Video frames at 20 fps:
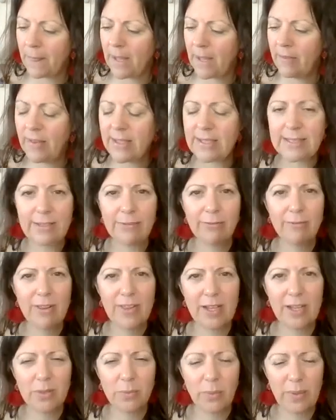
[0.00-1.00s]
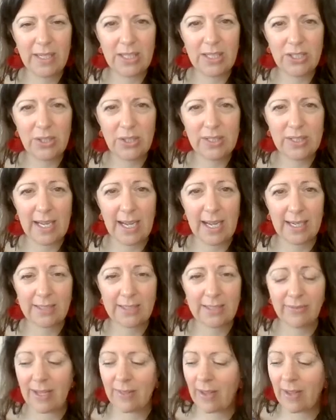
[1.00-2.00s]
And there's different things we can do to
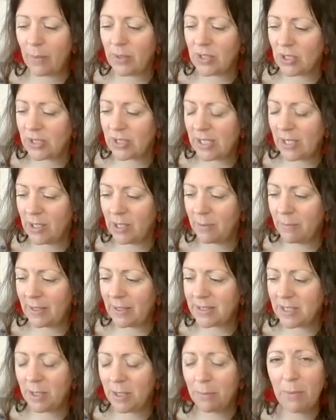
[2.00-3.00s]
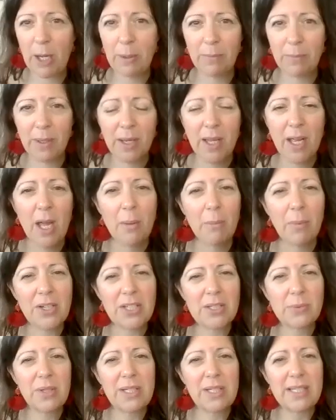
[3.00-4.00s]
activate that, which I'll tell you about in a moment. But I
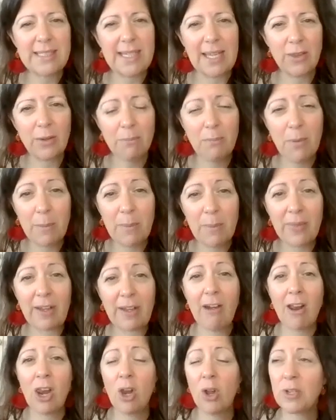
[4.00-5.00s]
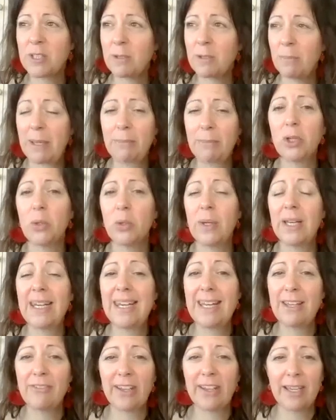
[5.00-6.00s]
just want to say at the moment, there are lots of people who are
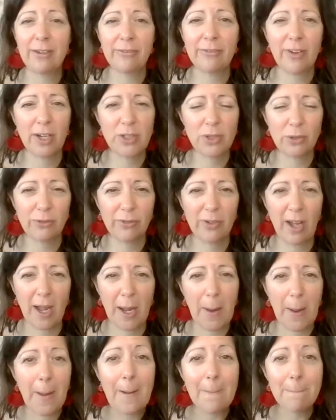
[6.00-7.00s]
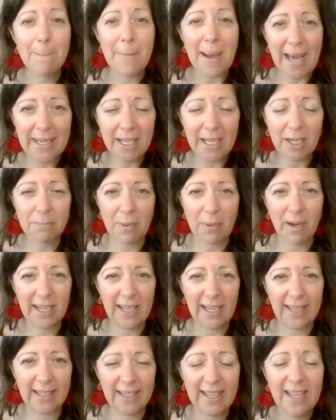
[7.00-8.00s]
living in fight or flight, panic
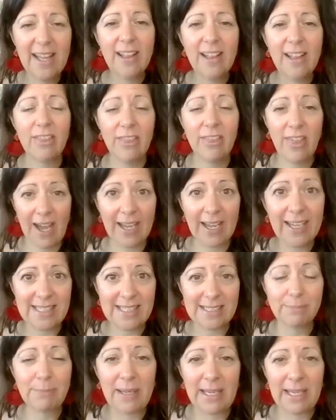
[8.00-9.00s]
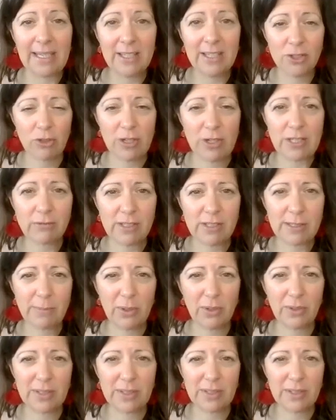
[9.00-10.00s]
buying. That is being in a stress
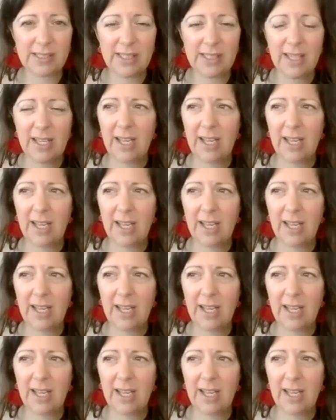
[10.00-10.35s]
response.